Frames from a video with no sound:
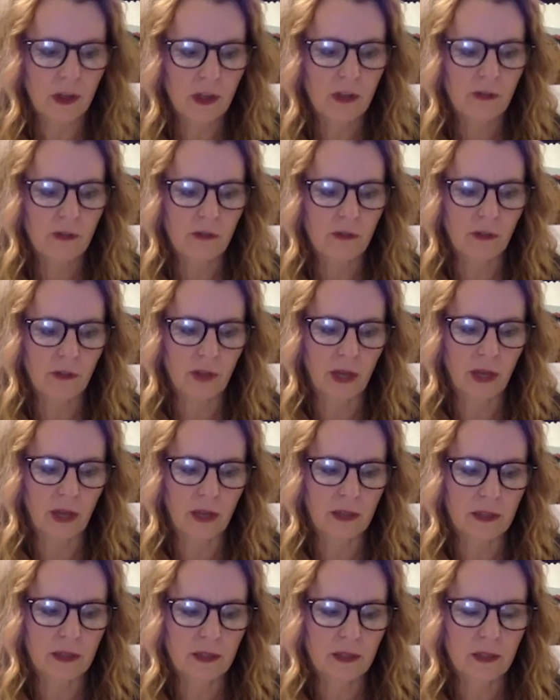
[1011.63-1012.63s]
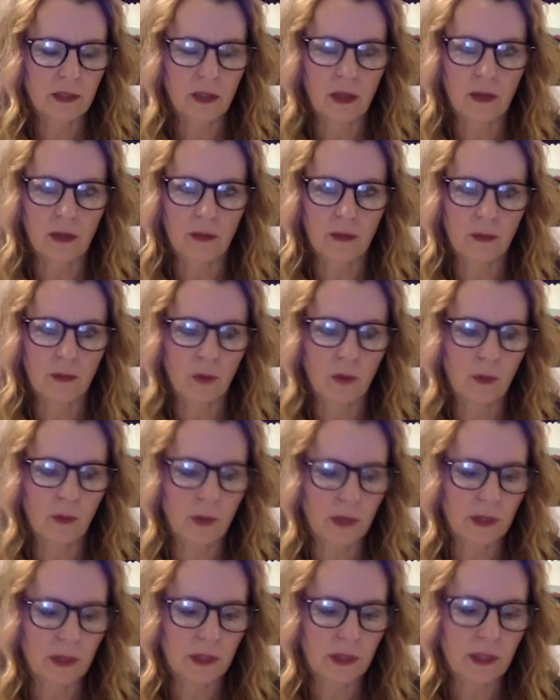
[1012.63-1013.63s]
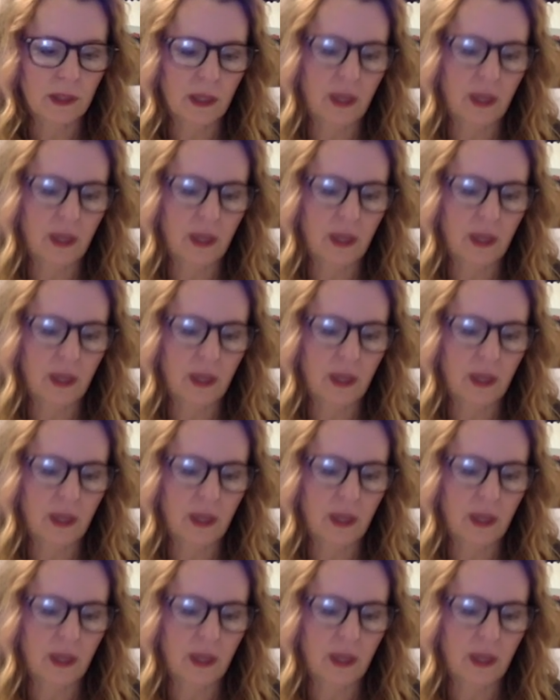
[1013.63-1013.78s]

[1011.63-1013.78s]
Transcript: for that moment.